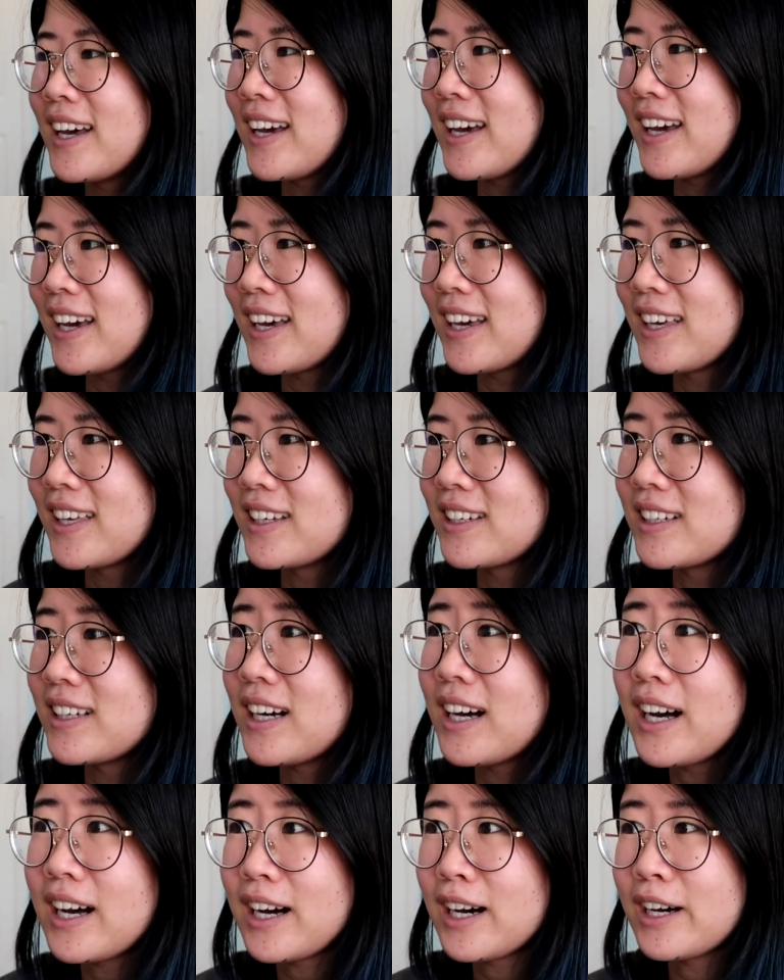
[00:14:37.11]
And
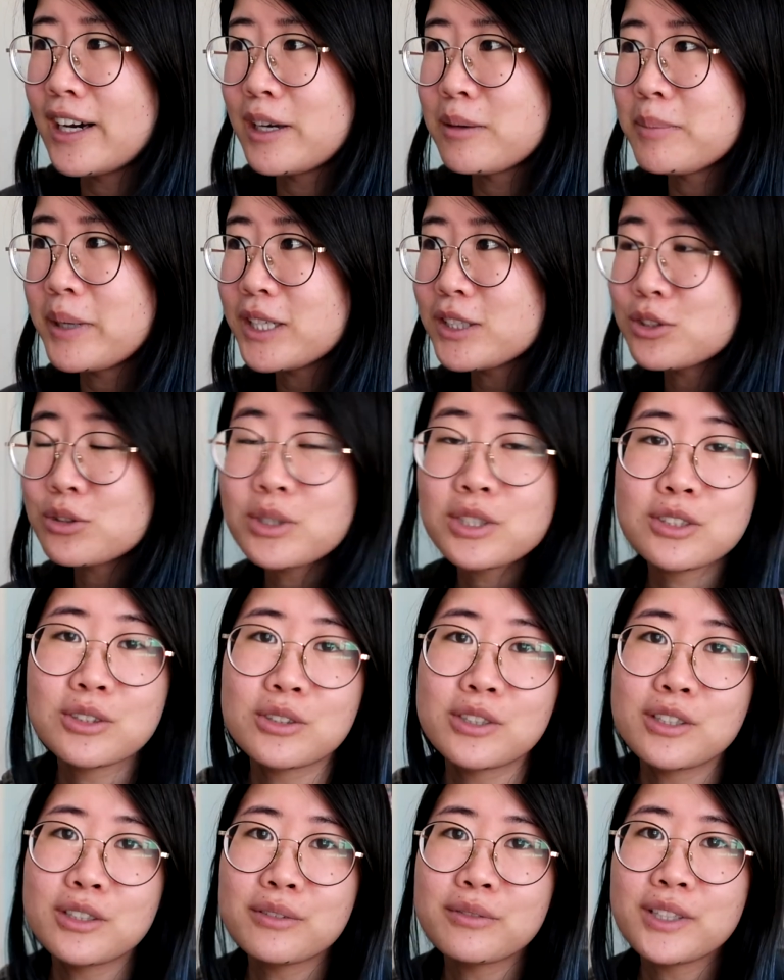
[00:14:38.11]
I might do a
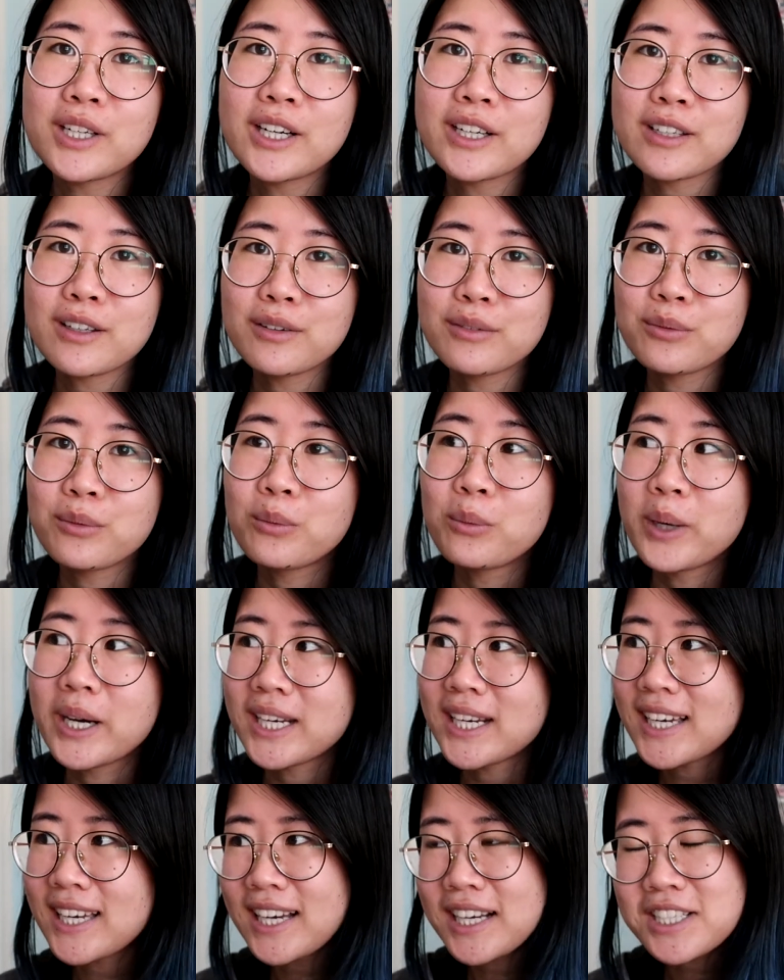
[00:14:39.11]
studio vlog of
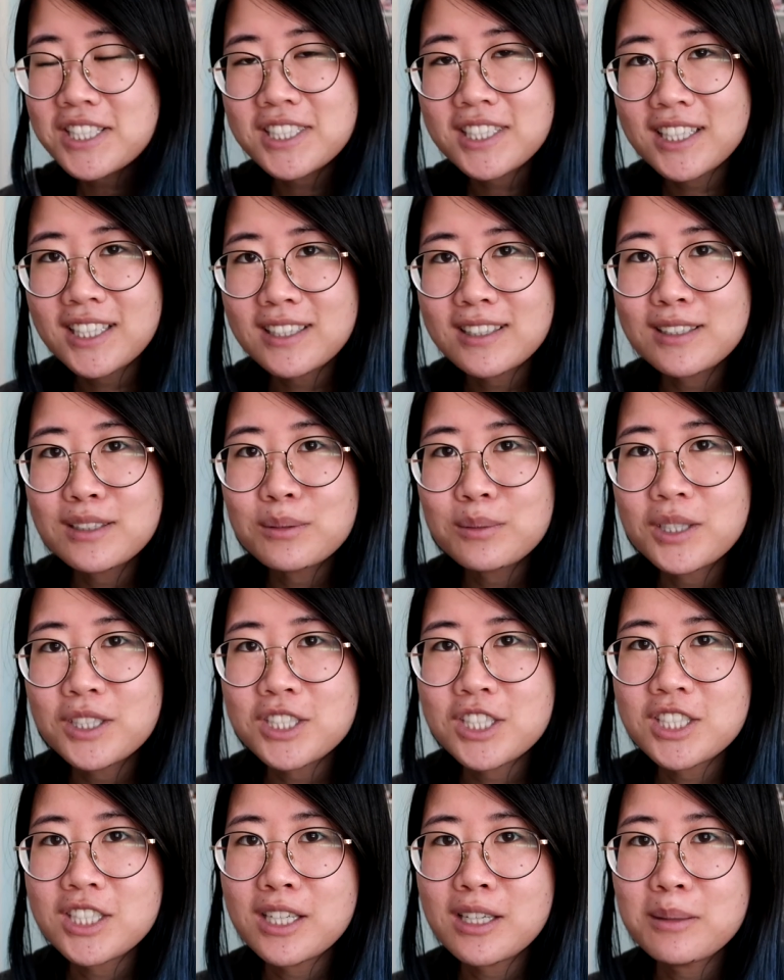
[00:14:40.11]
when I actually get these
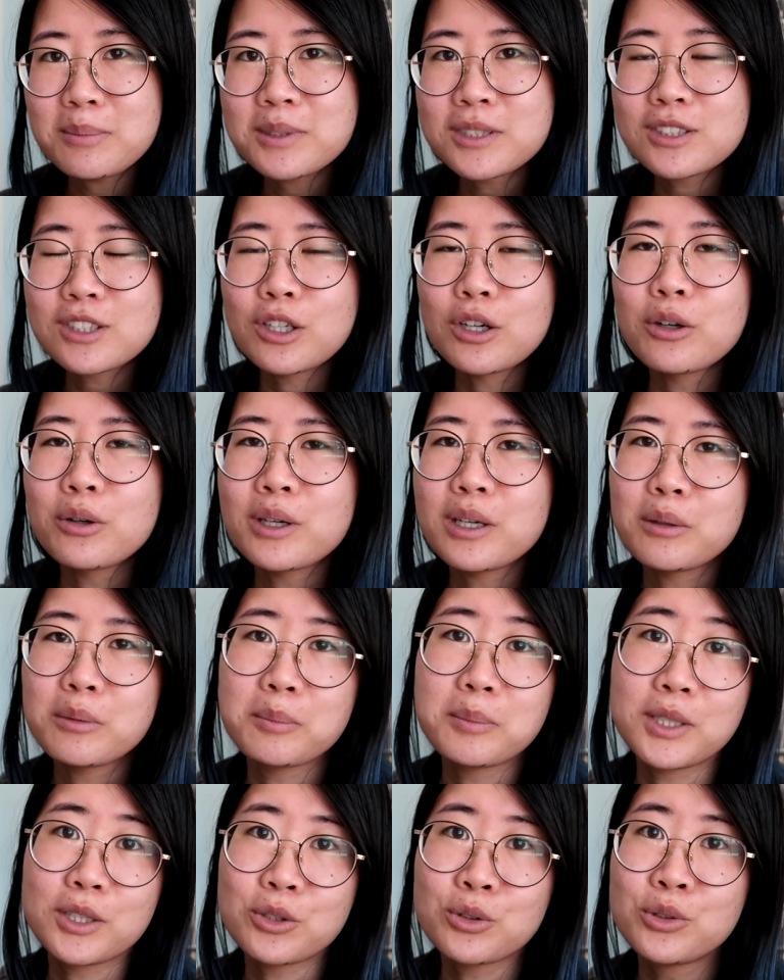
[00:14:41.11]
washi tapes, so it
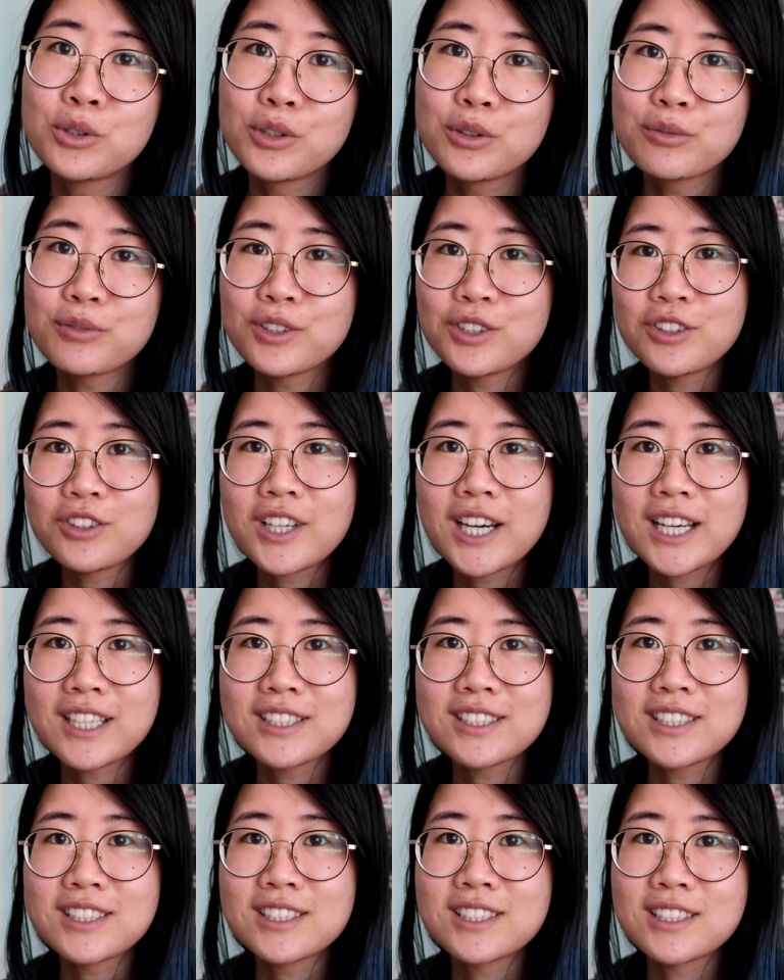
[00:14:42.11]
would be cool for you guys
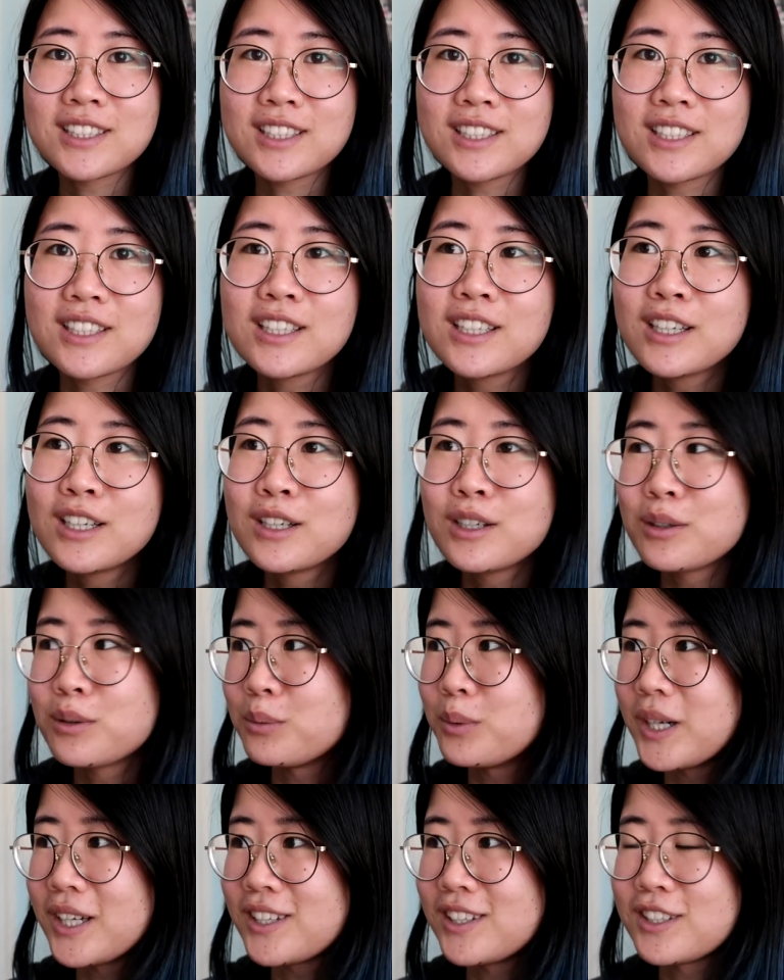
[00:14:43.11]
to see
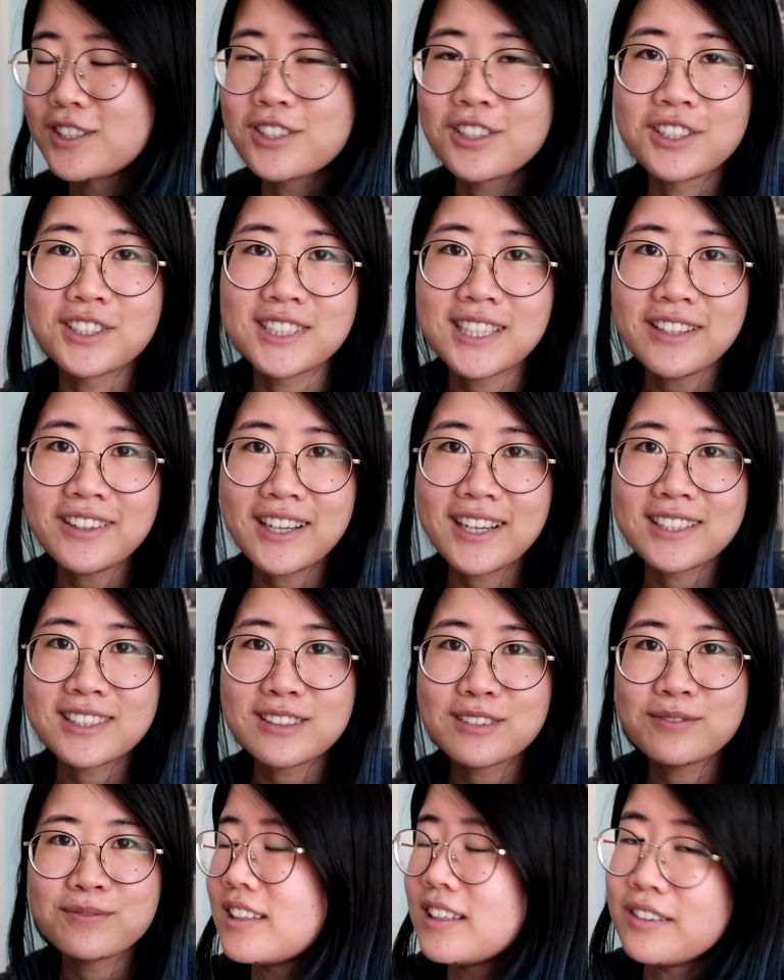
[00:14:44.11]
what it turns out
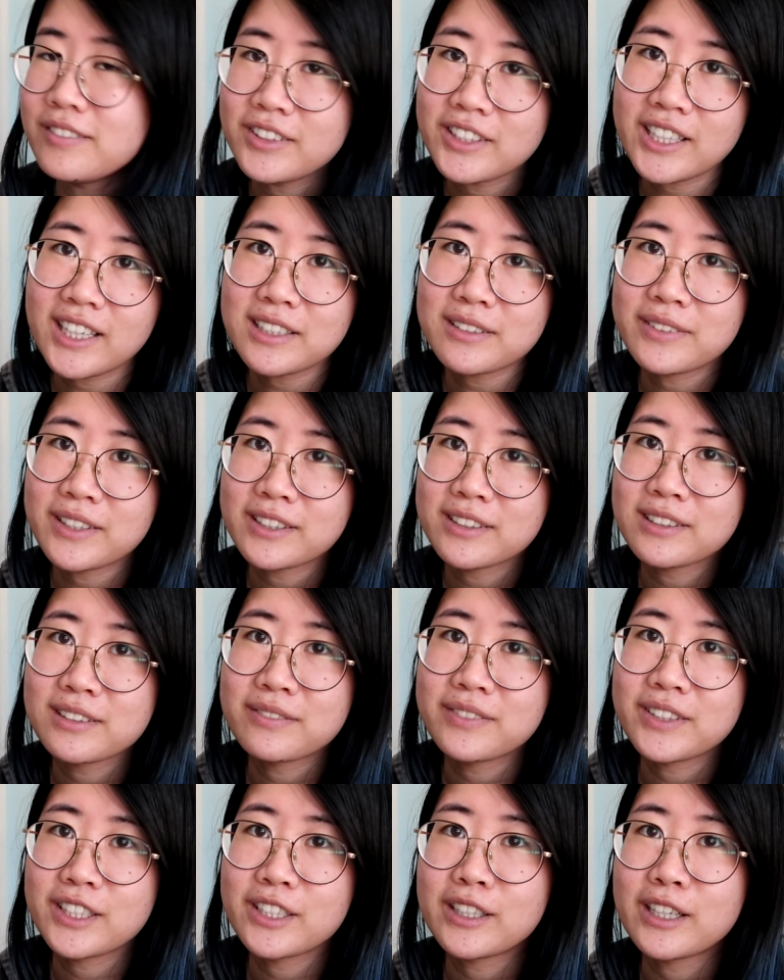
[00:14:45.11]
as. If you guys found this
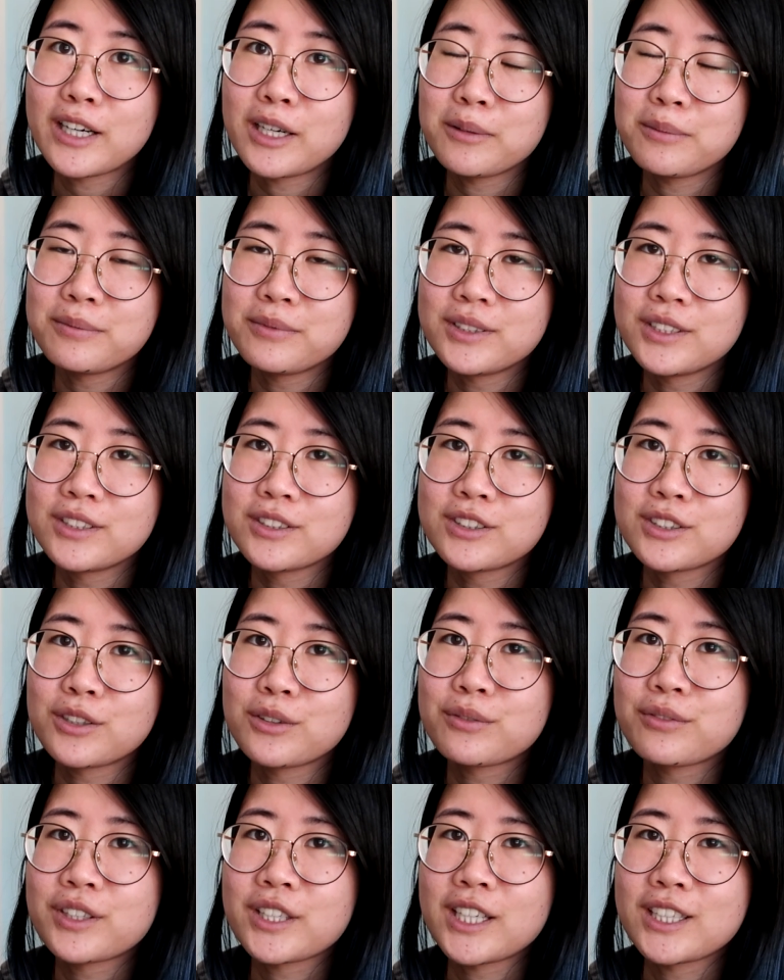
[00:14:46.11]
video helpful,
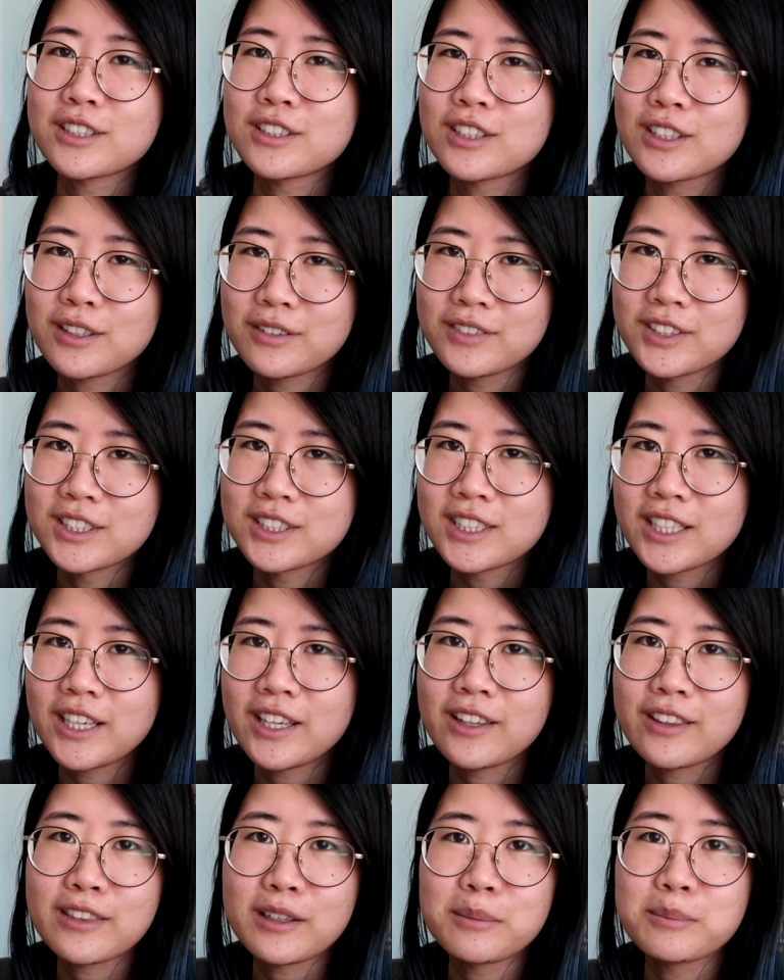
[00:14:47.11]
don't forget to give this
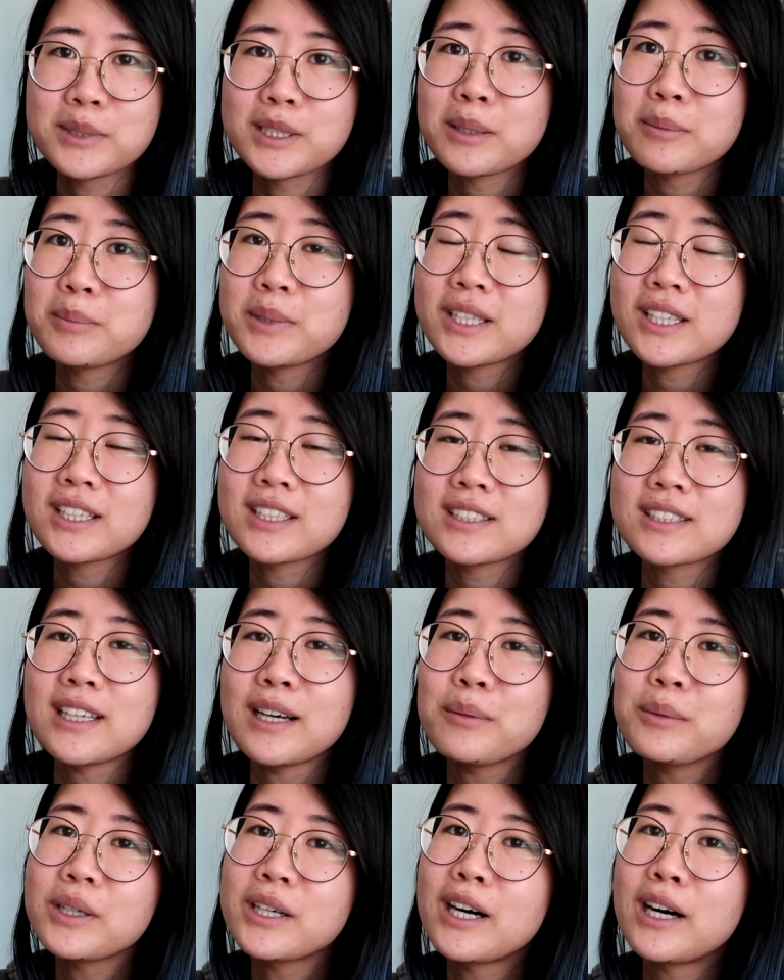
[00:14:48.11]
a thumbs up, because
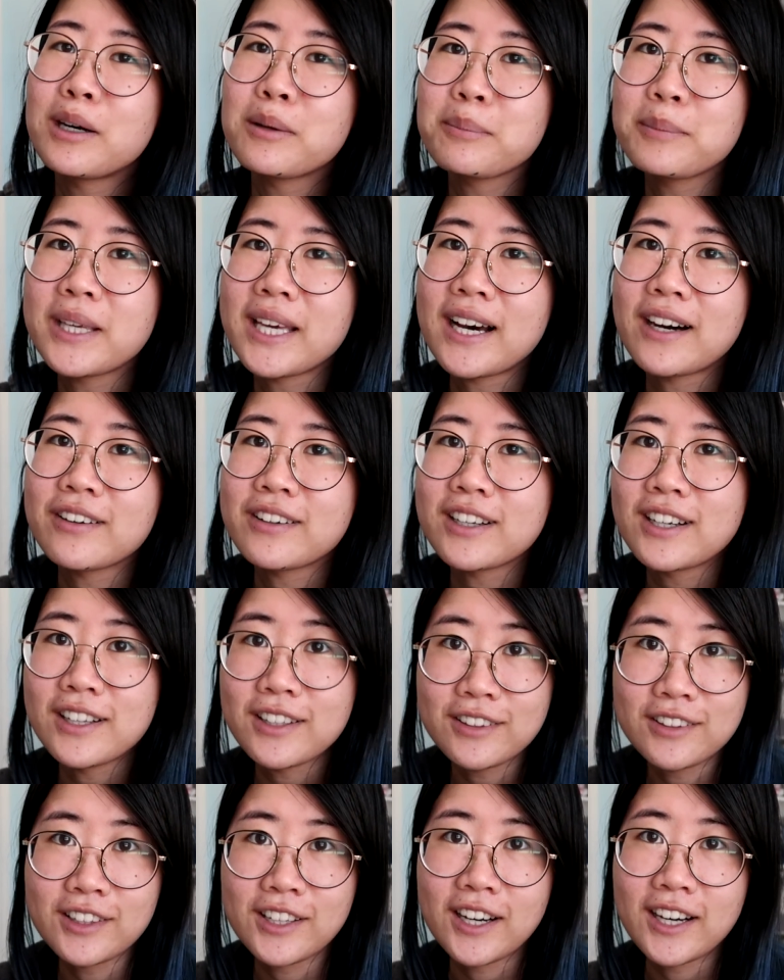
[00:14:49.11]
that will help me out
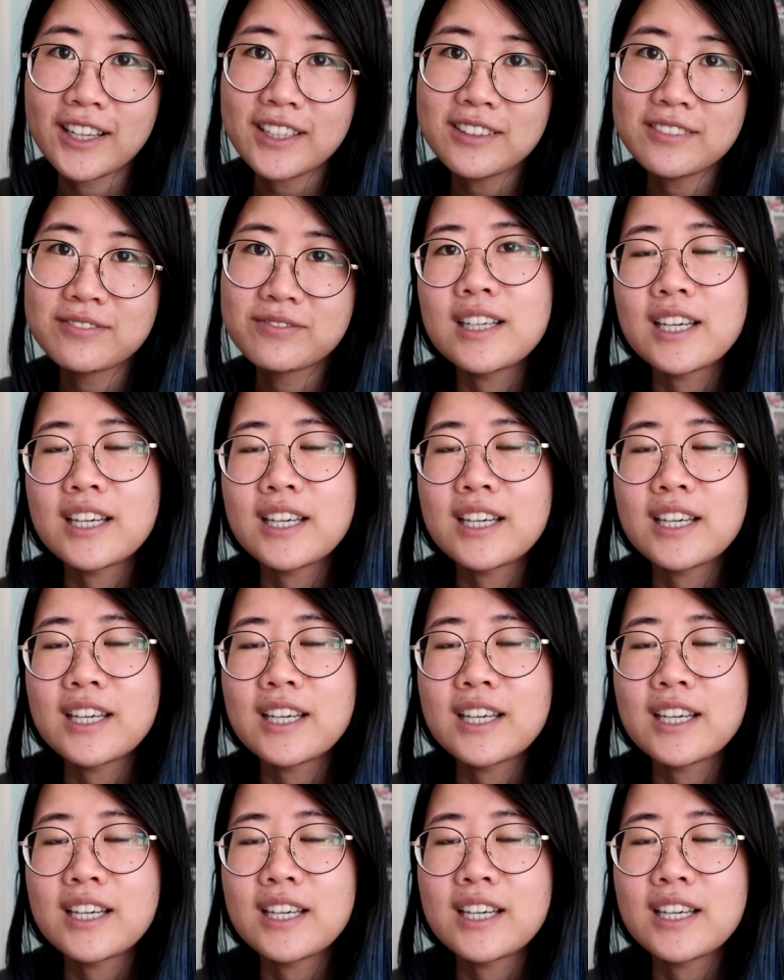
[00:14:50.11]
a lot.